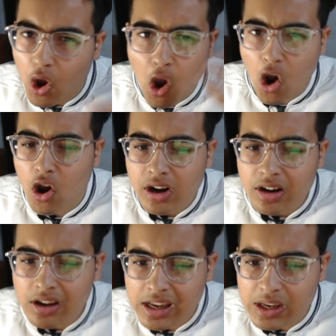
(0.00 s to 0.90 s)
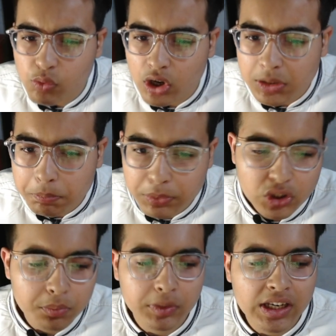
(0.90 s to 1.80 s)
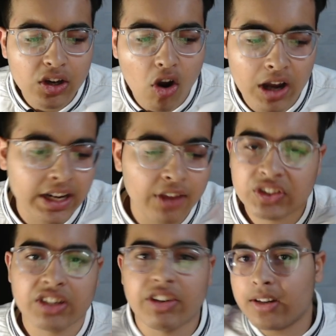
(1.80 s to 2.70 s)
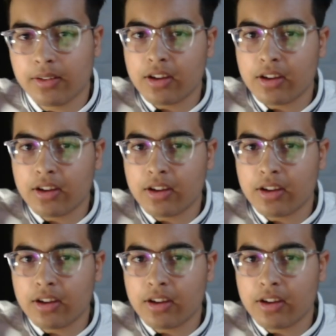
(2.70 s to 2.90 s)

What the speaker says: or he wants bishop take on f7.